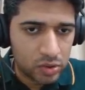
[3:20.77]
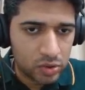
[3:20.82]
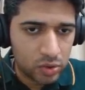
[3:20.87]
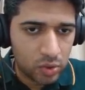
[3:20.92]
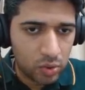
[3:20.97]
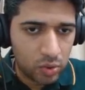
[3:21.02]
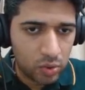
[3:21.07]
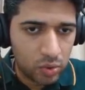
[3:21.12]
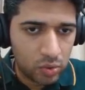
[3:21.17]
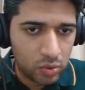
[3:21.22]

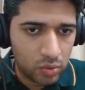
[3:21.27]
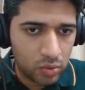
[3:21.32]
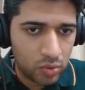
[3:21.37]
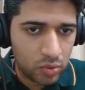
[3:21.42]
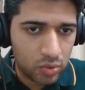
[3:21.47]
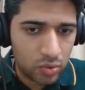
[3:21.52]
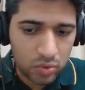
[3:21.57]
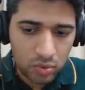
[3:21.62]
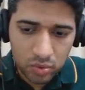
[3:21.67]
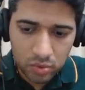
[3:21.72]
So
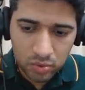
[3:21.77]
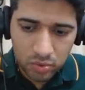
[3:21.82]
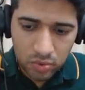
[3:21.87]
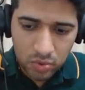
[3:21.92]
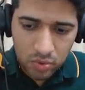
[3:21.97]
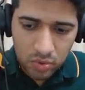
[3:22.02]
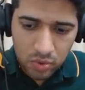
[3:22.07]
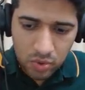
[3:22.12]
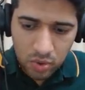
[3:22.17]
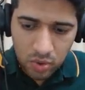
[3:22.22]

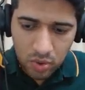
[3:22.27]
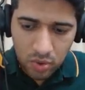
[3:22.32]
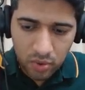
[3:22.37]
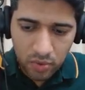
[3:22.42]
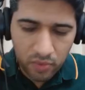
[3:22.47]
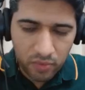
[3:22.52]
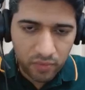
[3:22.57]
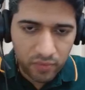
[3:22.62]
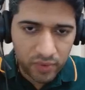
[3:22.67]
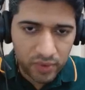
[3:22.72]

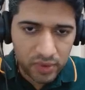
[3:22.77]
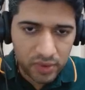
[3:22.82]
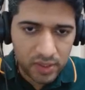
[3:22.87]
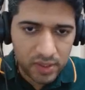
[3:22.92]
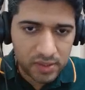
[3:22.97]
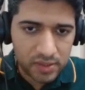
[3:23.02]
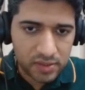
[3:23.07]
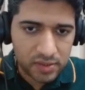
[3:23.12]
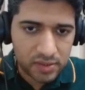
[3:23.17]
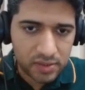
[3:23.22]
with
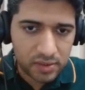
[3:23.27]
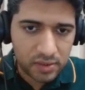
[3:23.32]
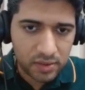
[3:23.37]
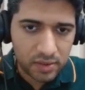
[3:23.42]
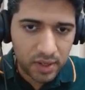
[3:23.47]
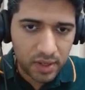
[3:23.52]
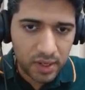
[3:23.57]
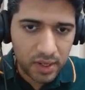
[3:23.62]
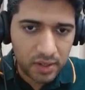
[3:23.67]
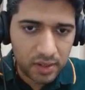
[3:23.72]
this,
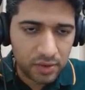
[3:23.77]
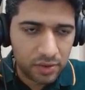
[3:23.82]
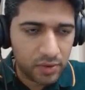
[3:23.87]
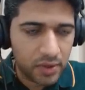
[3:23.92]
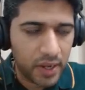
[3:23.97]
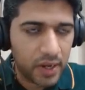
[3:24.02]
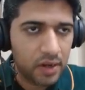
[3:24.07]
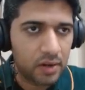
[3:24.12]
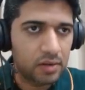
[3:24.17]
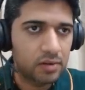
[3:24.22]
you
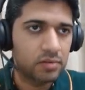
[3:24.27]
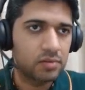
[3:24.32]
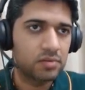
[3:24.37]
can